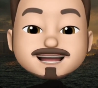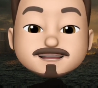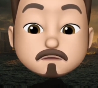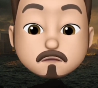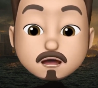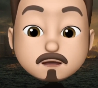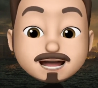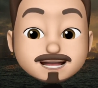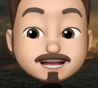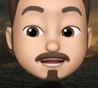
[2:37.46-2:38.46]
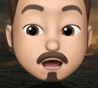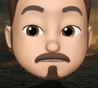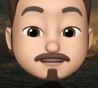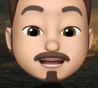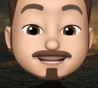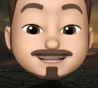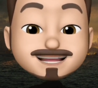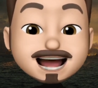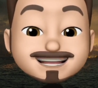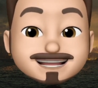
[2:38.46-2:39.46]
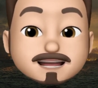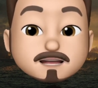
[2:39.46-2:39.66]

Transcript: Their only way to stop Charles Dance?